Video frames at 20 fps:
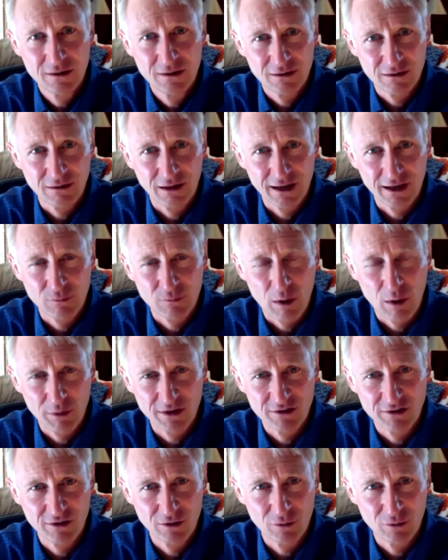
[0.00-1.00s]
like what we
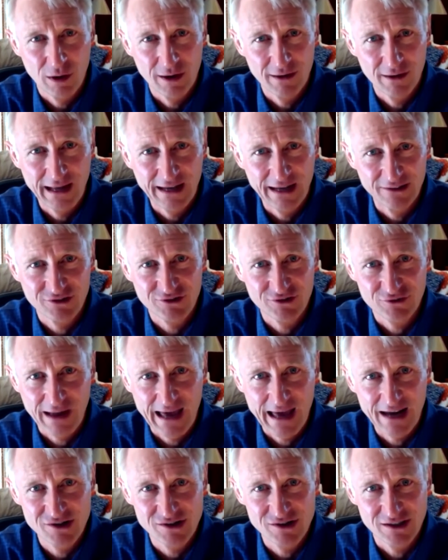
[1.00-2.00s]
do on that
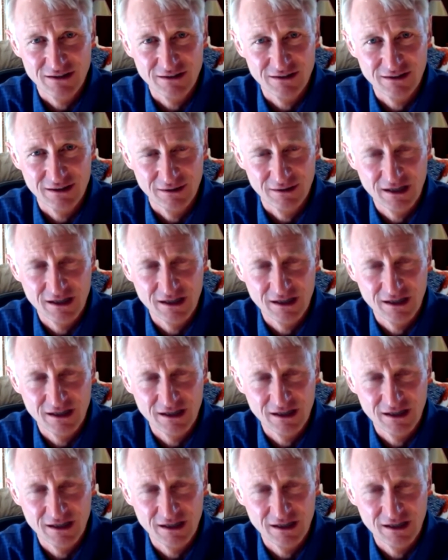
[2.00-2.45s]
strategy you know